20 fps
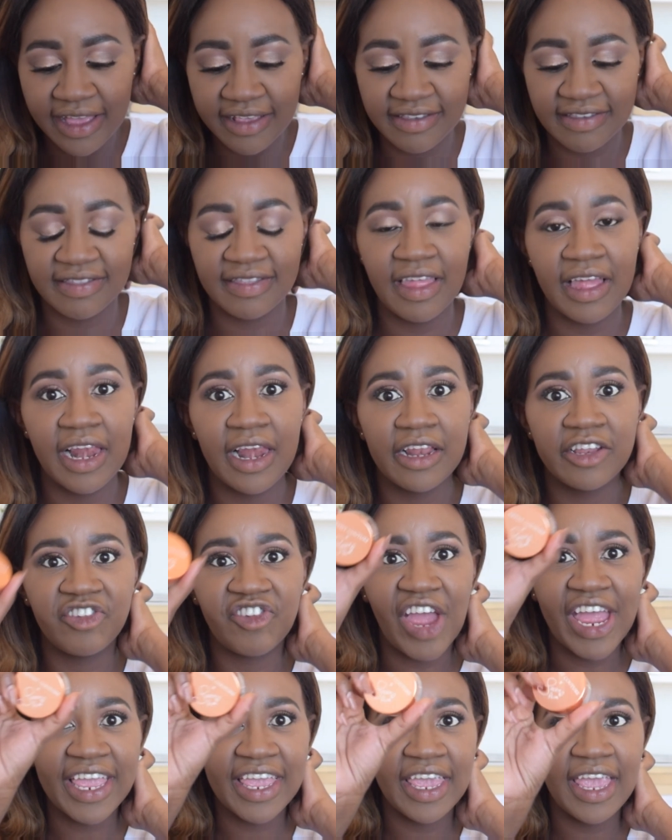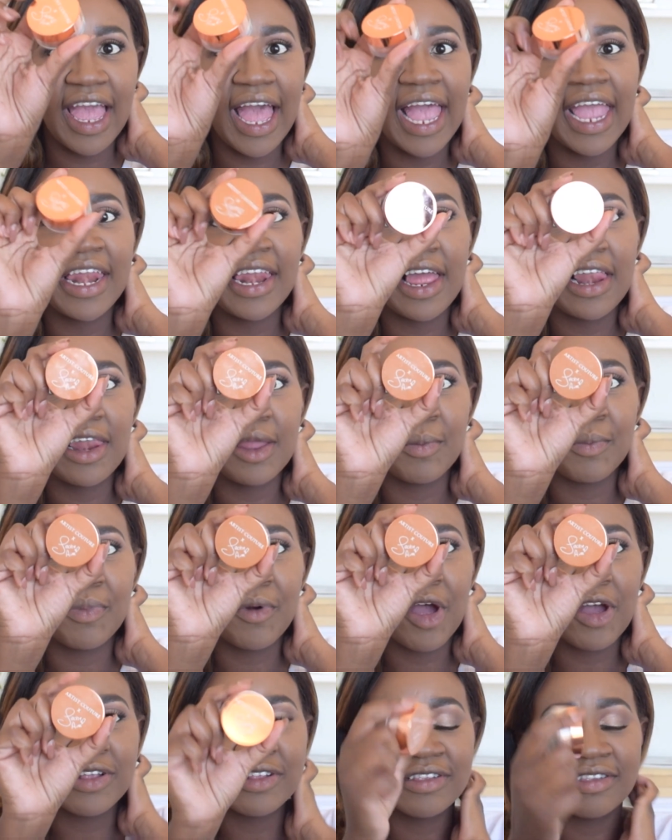is the Jackie Aina Le
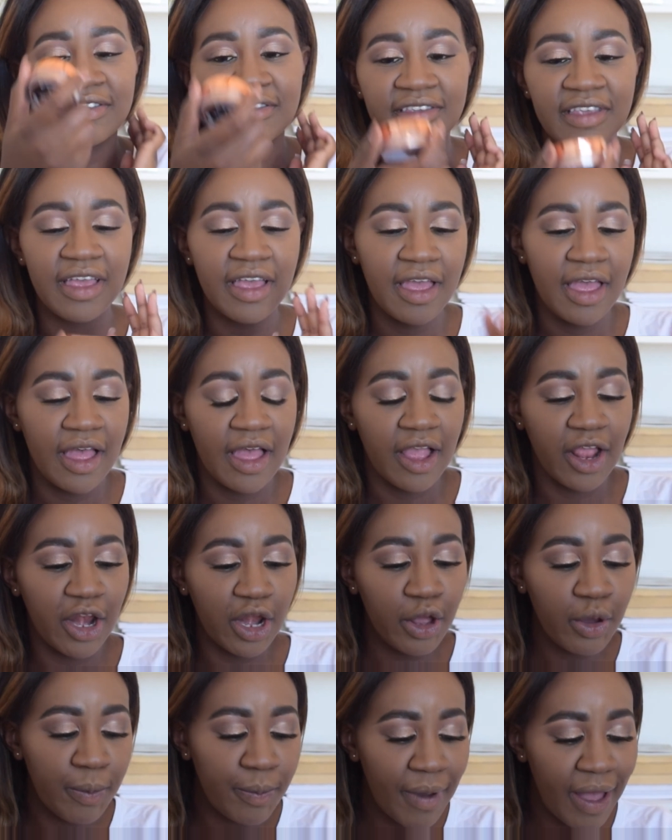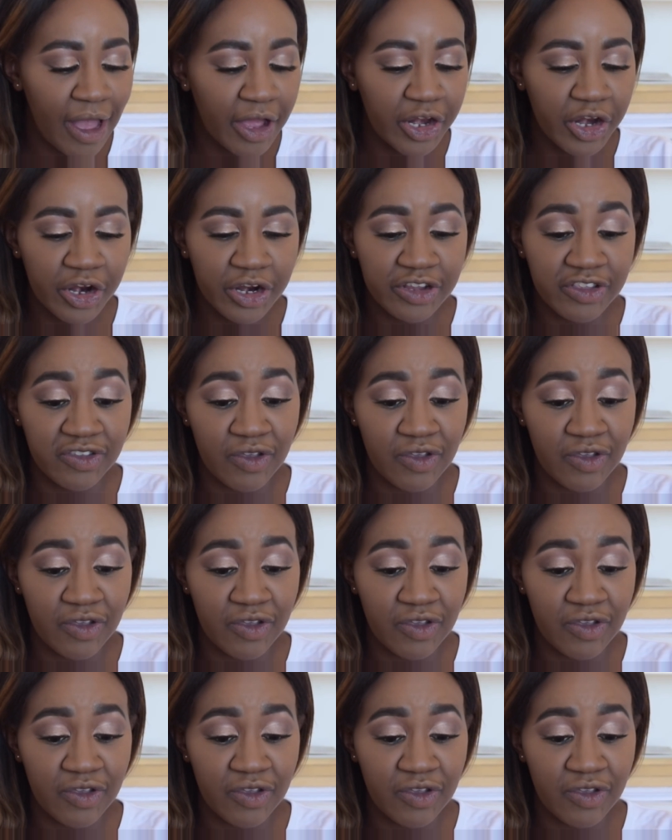Bronze glow powder.